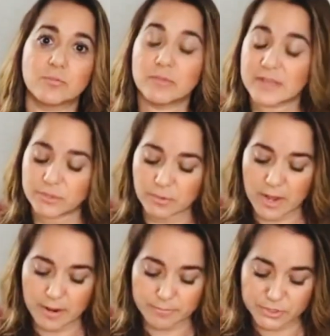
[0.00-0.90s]
would like to
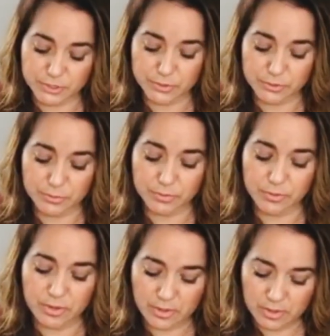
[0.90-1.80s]
come through
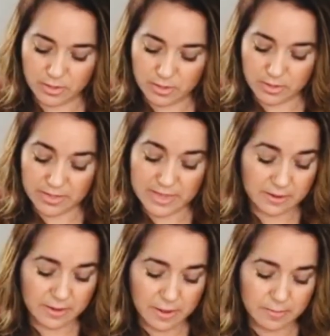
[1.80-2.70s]
can
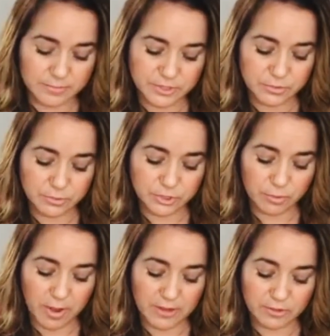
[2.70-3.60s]
come through
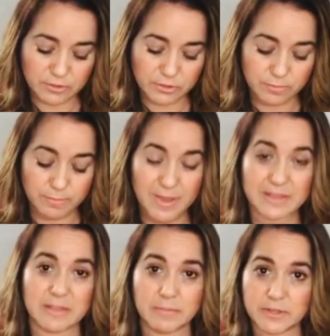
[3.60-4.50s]
so I don't
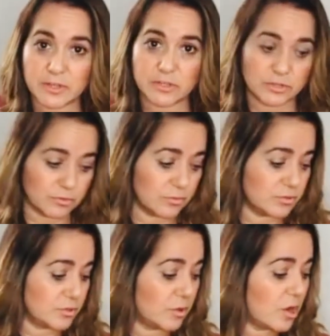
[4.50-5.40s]
make the video too,
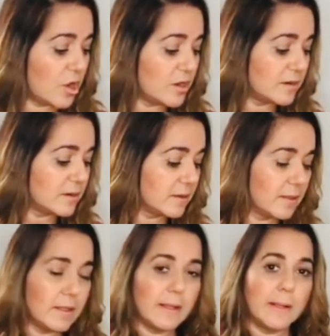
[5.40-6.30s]
too hard.
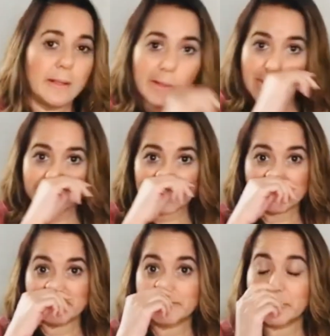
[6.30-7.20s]

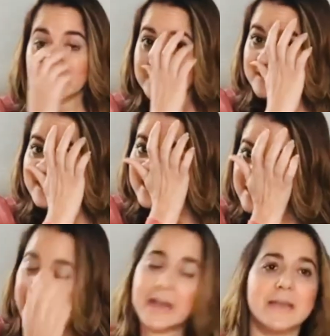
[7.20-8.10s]
Please
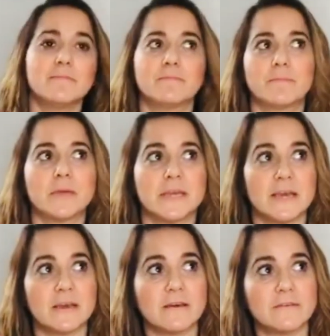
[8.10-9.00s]
type
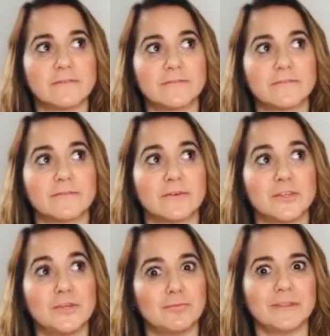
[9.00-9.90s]
if
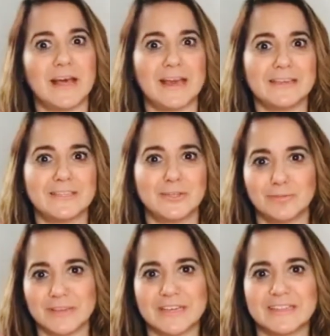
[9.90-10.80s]
you would like to
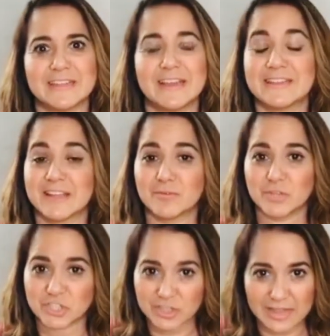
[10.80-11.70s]
be in the light
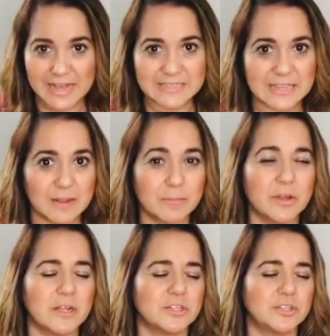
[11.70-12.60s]
language class that I'm
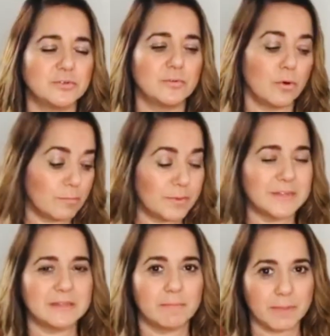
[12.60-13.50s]
gonna do, open
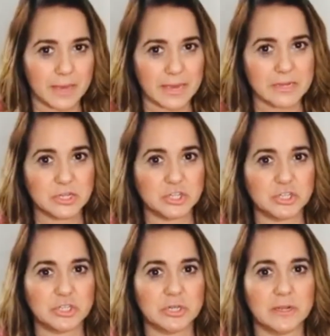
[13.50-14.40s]
in the
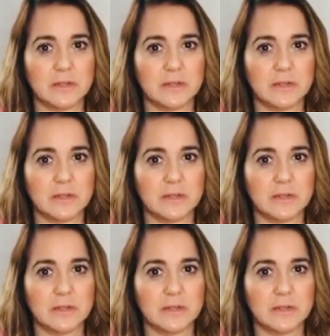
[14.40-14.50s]
page